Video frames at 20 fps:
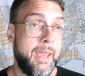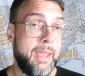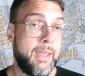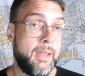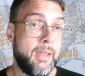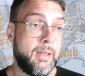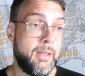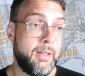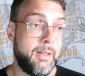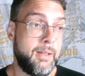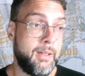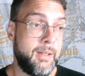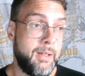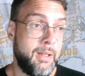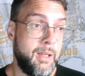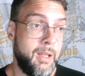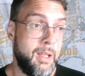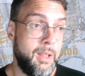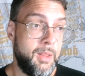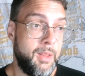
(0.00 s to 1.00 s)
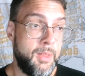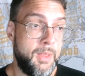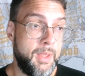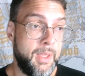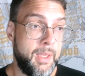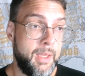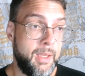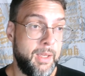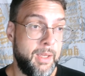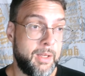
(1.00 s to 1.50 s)
in
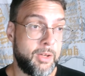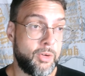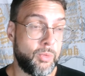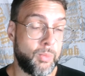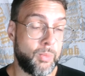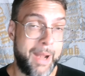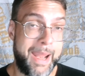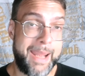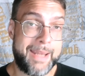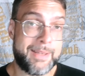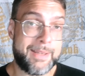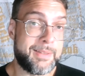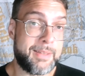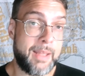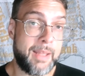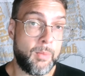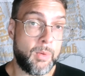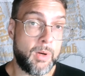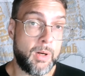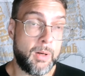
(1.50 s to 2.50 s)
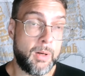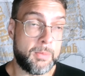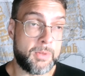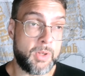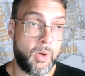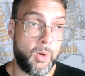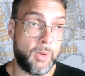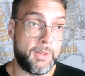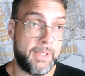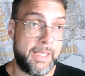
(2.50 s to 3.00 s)
the grains that we're
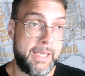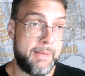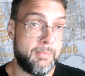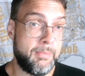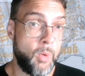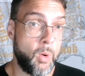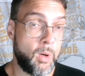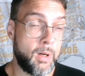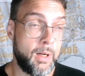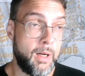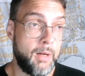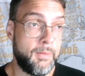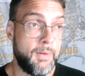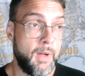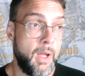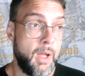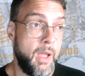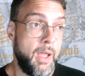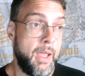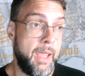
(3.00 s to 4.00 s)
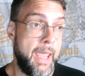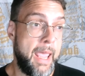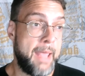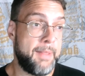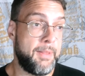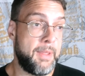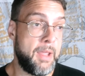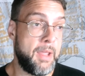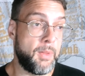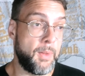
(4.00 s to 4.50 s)
told to eat more of,
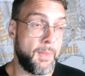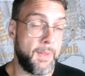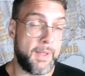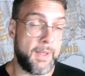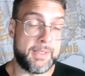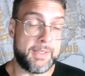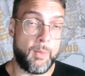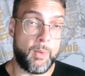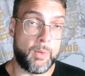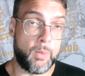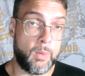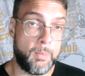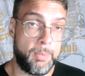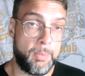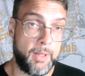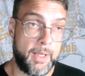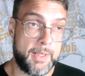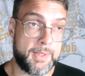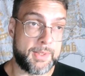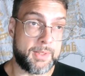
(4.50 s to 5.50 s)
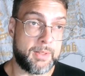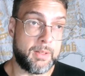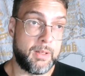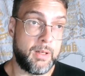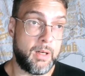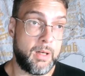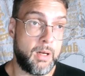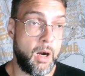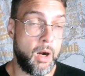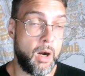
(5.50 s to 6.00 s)
and the other things they want to replace
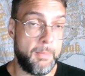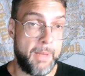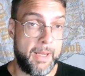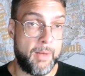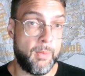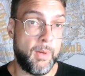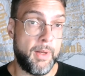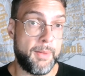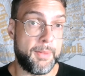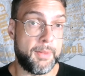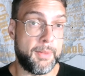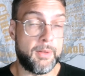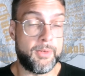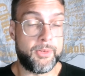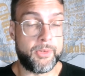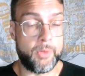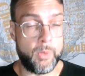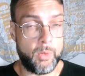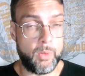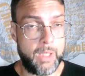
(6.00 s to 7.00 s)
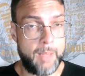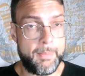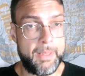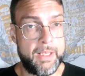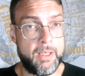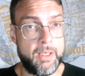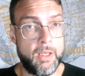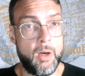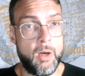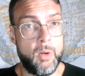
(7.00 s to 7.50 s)
our meat with. So let
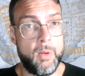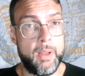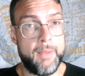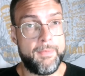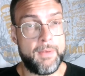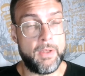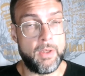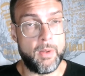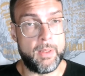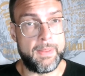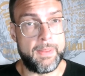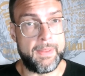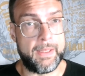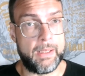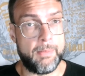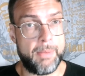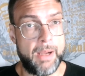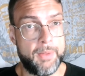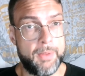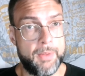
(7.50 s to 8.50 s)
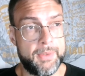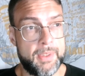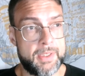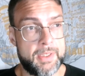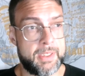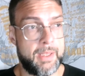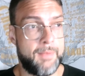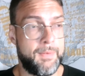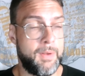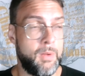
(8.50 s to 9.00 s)
me know if you know anything about
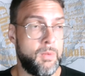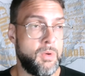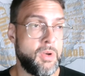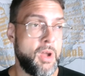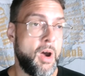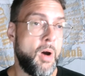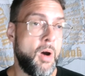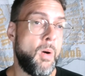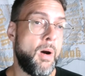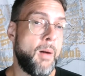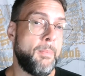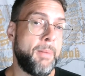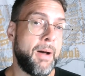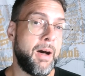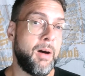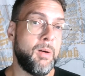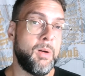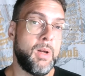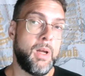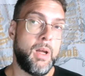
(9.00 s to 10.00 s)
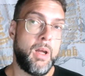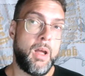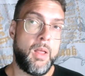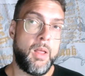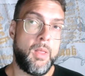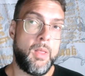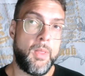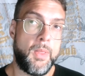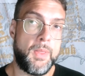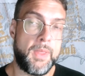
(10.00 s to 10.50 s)
this, if you know about
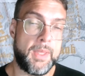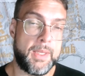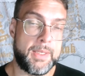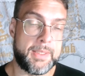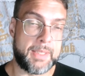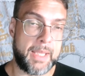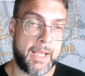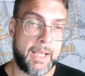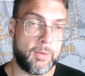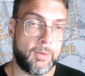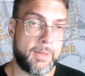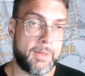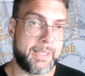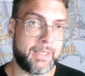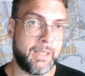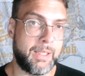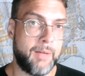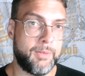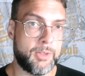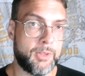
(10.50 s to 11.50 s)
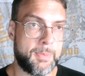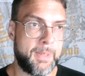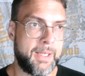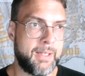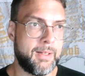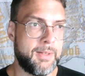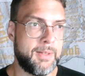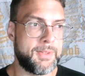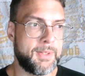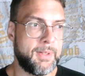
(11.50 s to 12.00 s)
these increased levels,
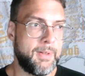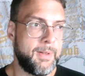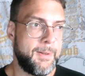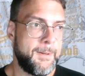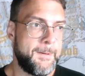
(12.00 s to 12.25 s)
because